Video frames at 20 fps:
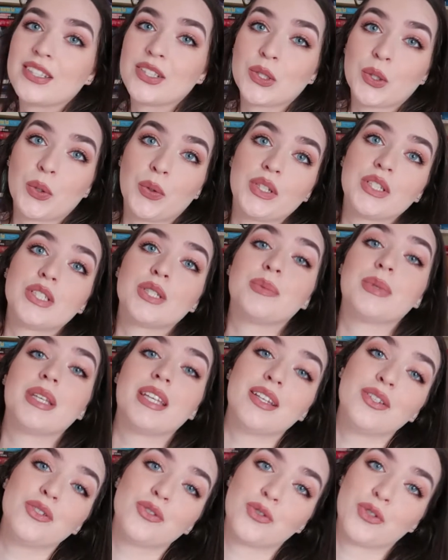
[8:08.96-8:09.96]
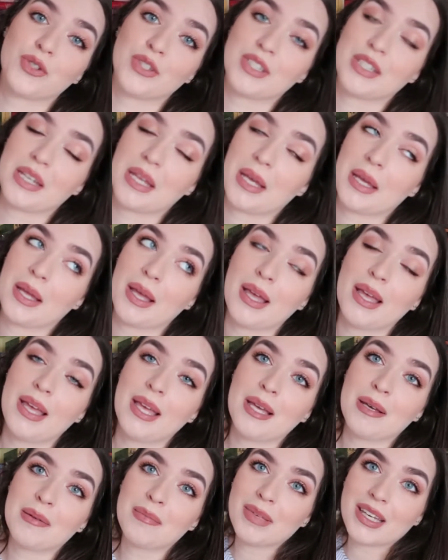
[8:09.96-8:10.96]
is going to be interesting
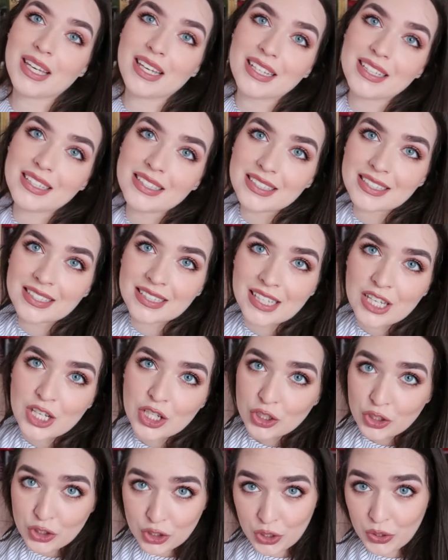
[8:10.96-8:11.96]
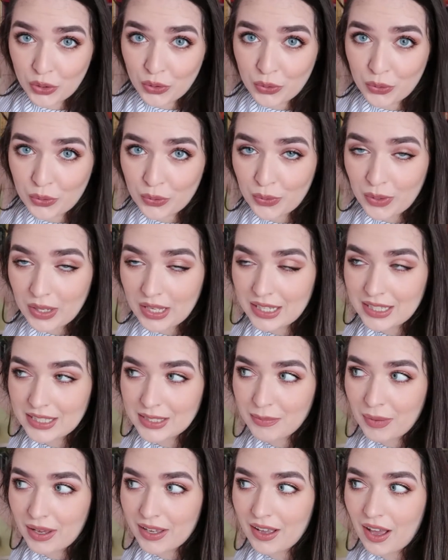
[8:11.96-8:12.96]
because 2 is
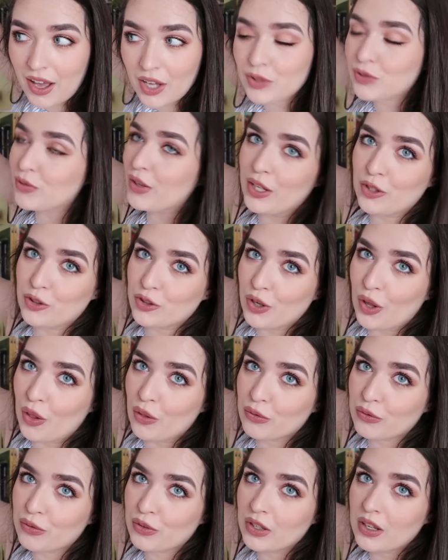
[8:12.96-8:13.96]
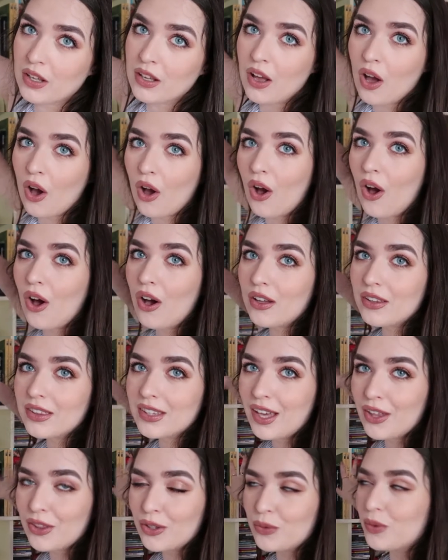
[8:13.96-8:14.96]
my unread shelf. All
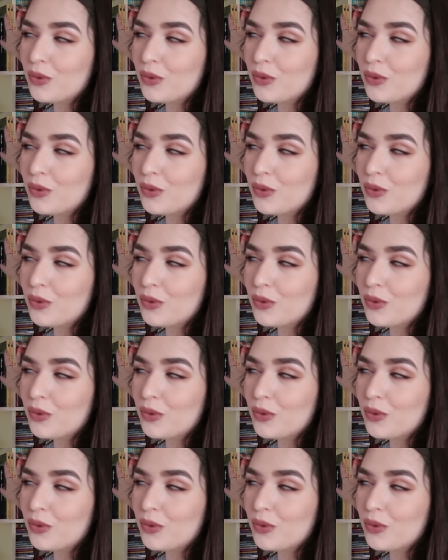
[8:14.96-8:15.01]
the other